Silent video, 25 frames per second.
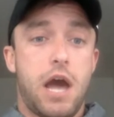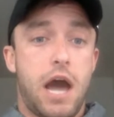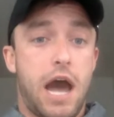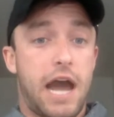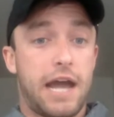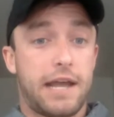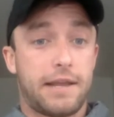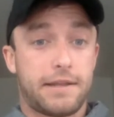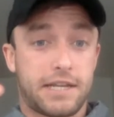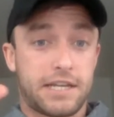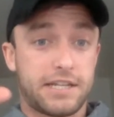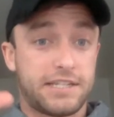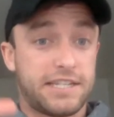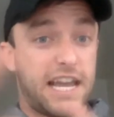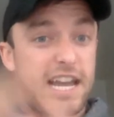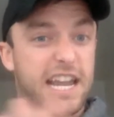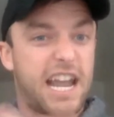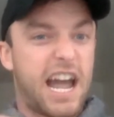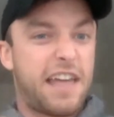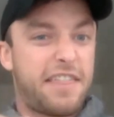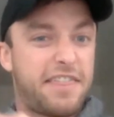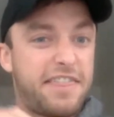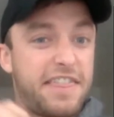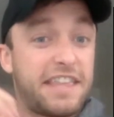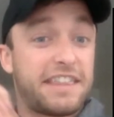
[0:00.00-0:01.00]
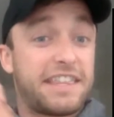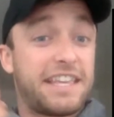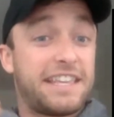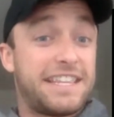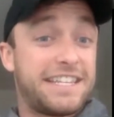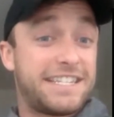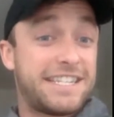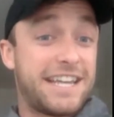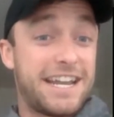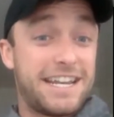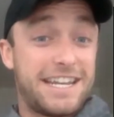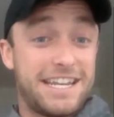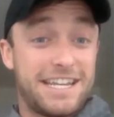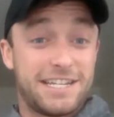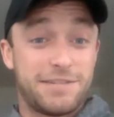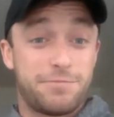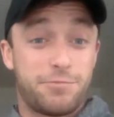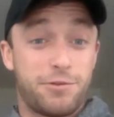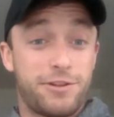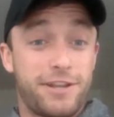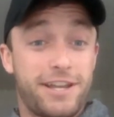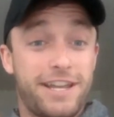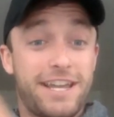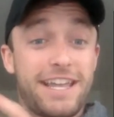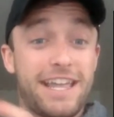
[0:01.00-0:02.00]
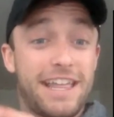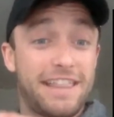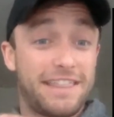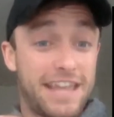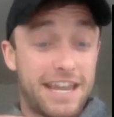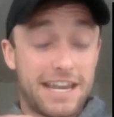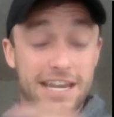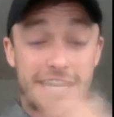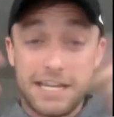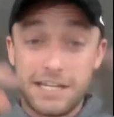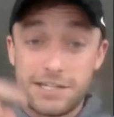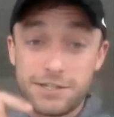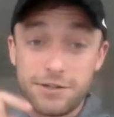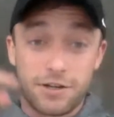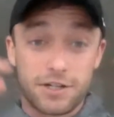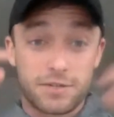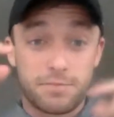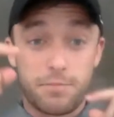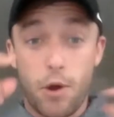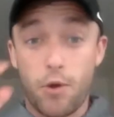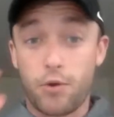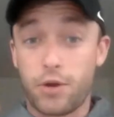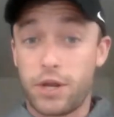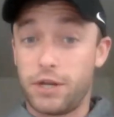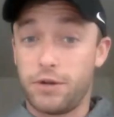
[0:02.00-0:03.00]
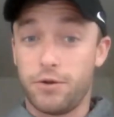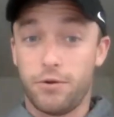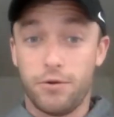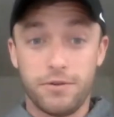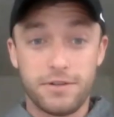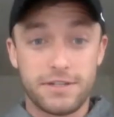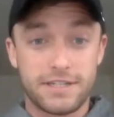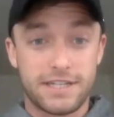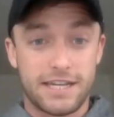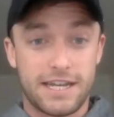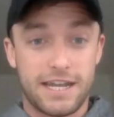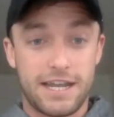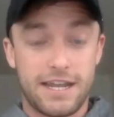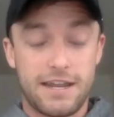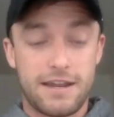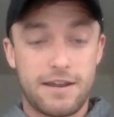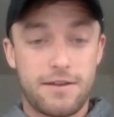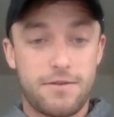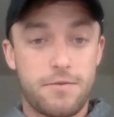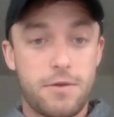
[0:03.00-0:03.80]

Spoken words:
I think that this idea is brilliant. And then he starts poking holes in it.